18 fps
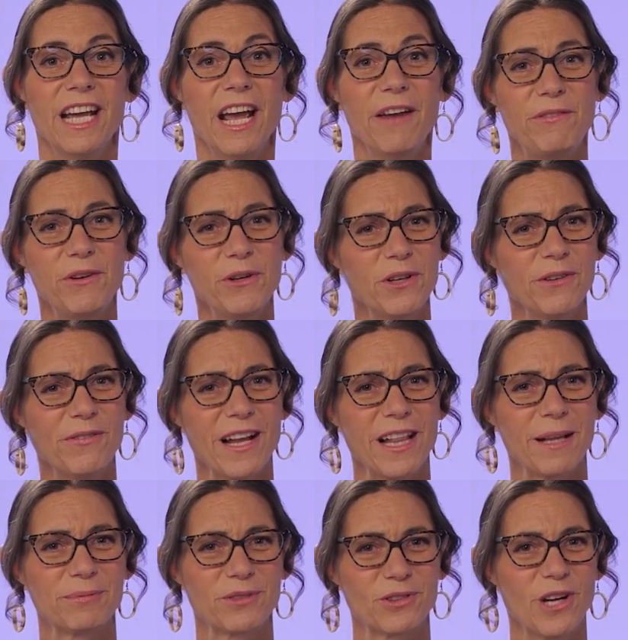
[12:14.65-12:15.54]
If you
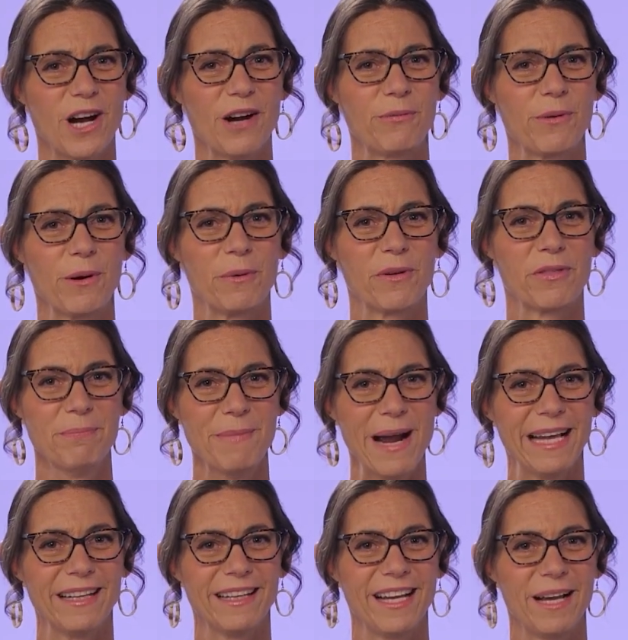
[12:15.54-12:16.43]
develop software with
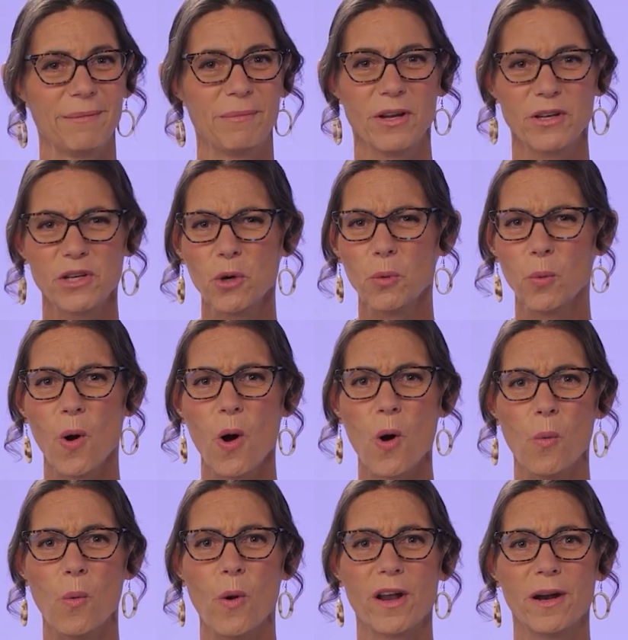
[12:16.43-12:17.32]
MATLAB, you
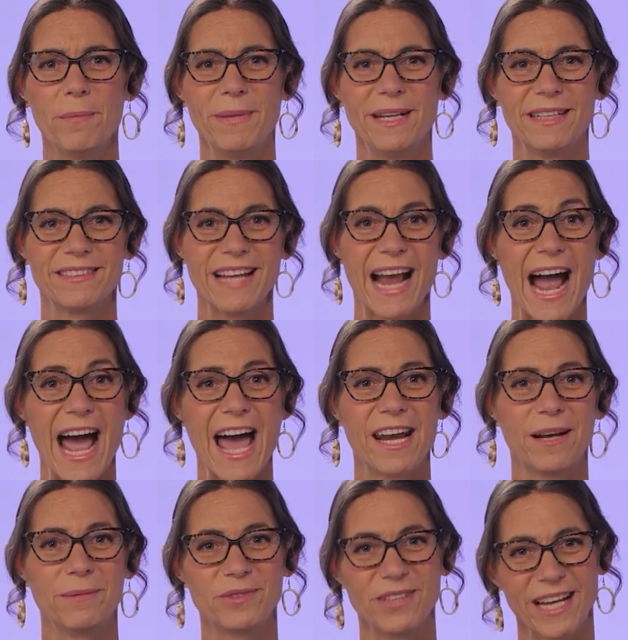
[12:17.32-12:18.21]
won't want to miss
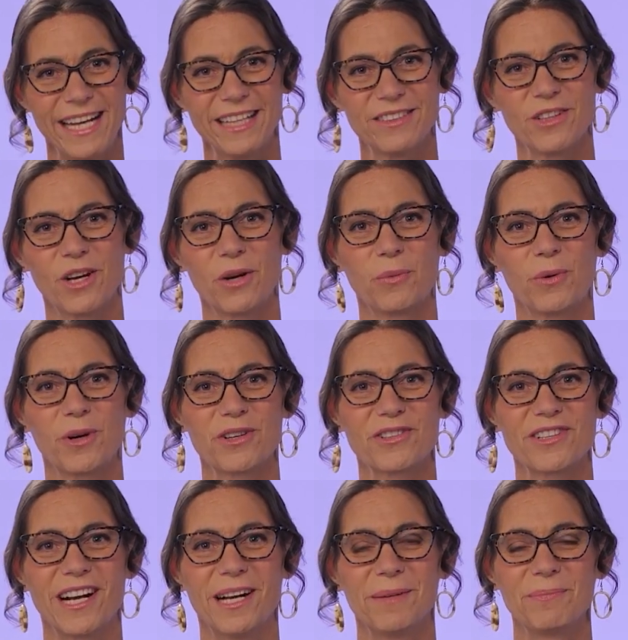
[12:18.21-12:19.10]
Adam's hands-on
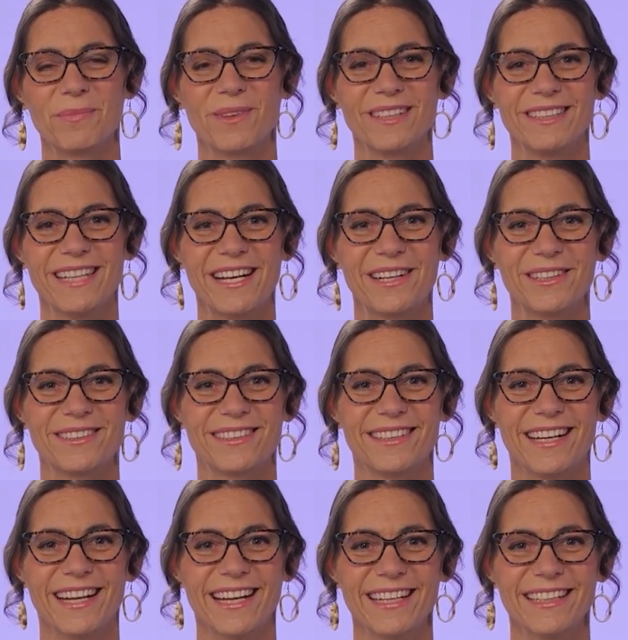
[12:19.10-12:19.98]
workshop later
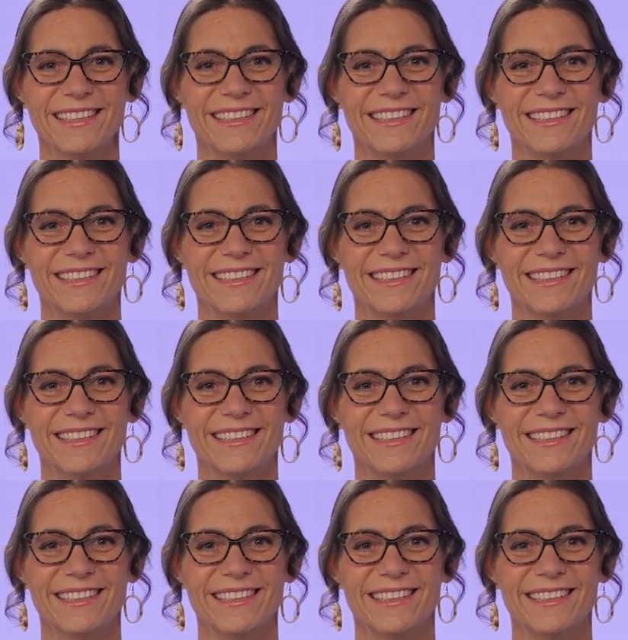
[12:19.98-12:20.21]
today.